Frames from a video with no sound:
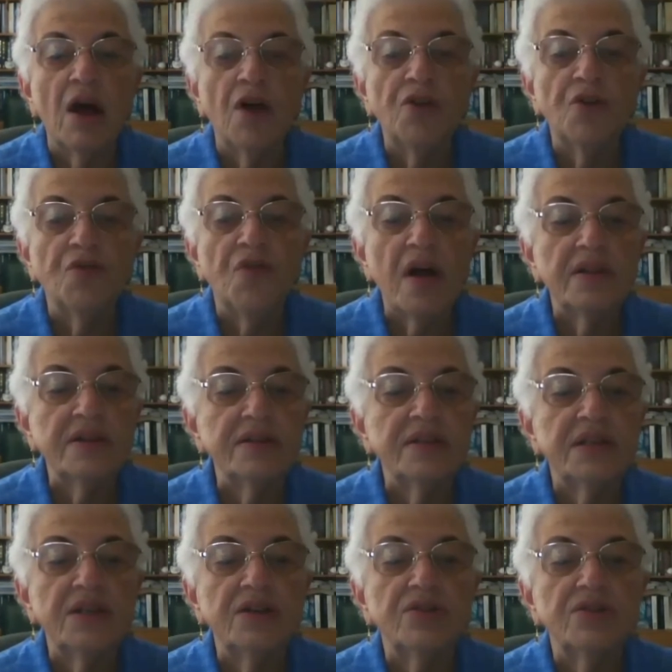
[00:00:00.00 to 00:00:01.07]
other
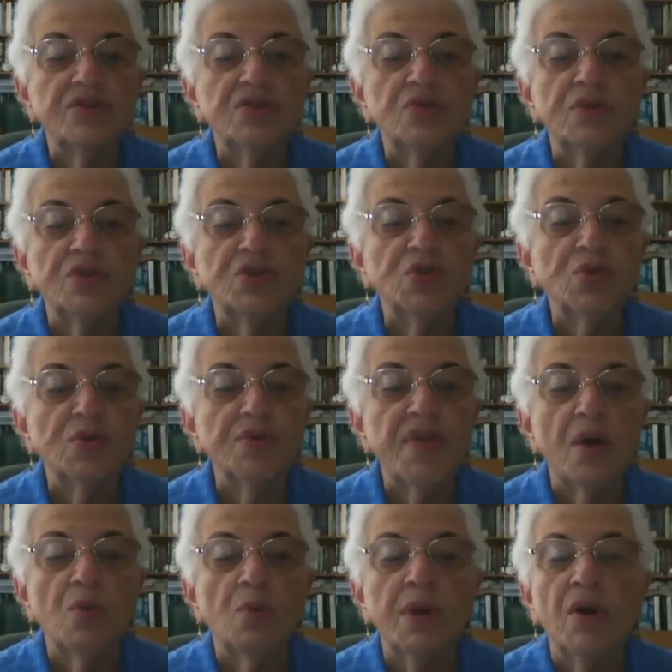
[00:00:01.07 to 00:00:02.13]
volunteers to ensure
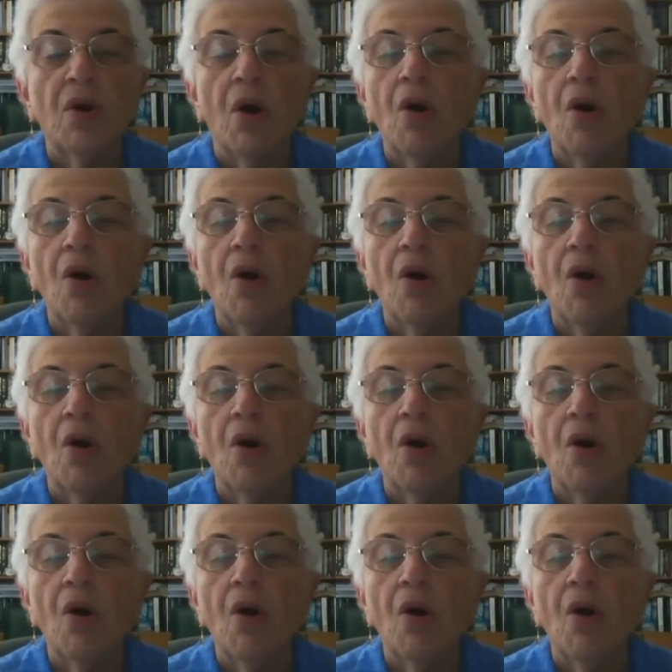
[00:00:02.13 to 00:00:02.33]
that we